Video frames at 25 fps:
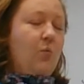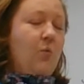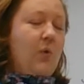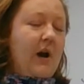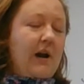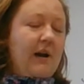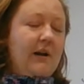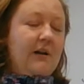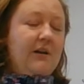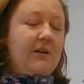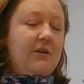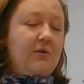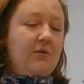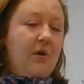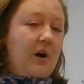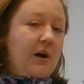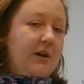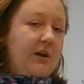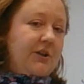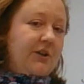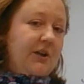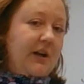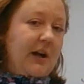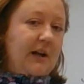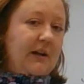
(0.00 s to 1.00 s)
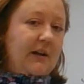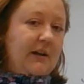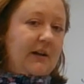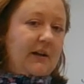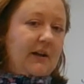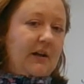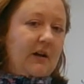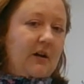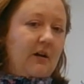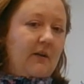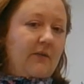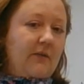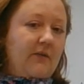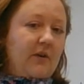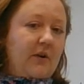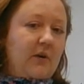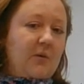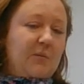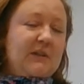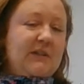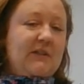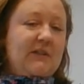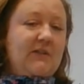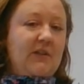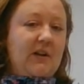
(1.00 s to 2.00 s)
when you conjugate an ER
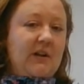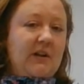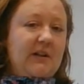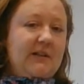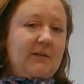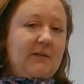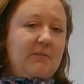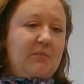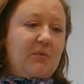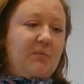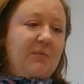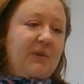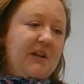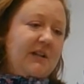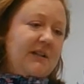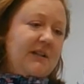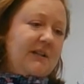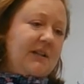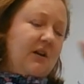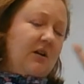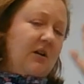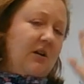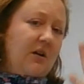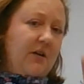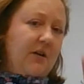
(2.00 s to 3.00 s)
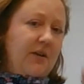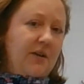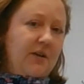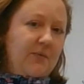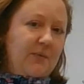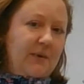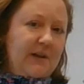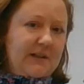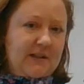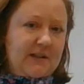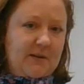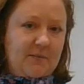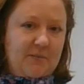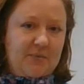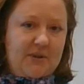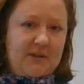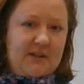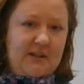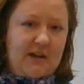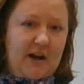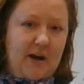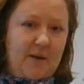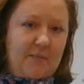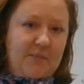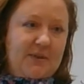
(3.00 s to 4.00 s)
verb, it's very simple because there are three simple
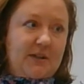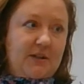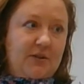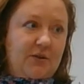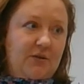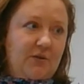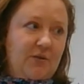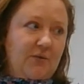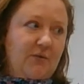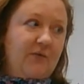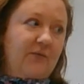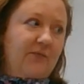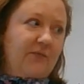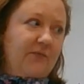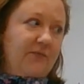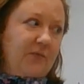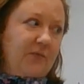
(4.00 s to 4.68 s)
steps to